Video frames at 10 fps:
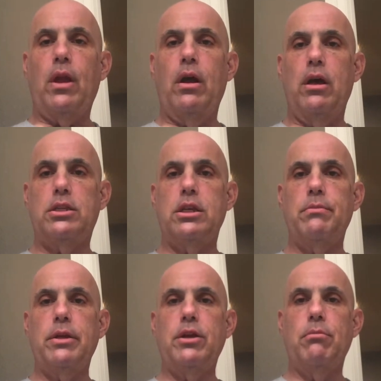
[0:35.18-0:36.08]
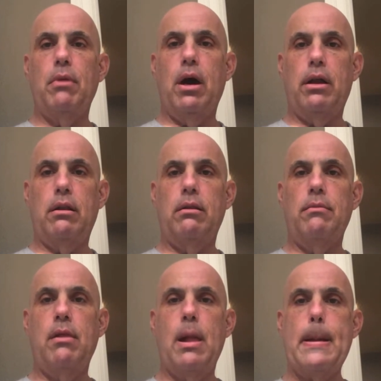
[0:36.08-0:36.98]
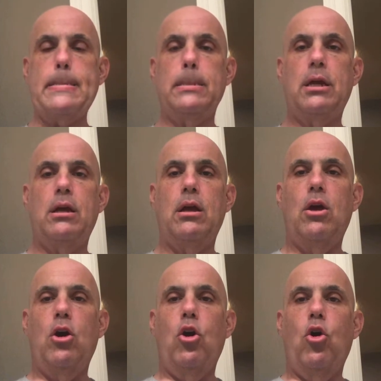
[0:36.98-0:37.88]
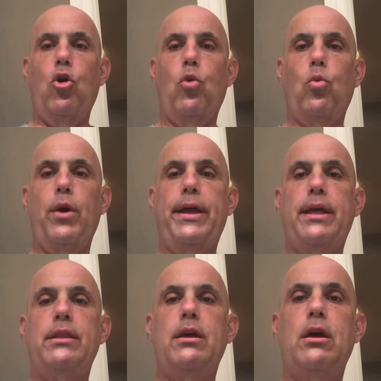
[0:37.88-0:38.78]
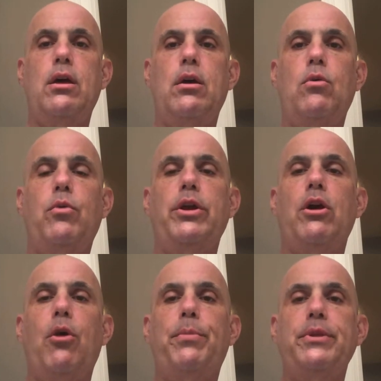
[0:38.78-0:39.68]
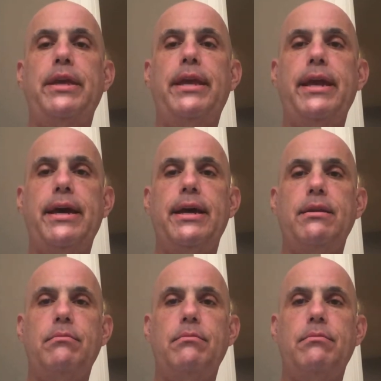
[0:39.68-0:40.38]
assembling your model, when you open the kit,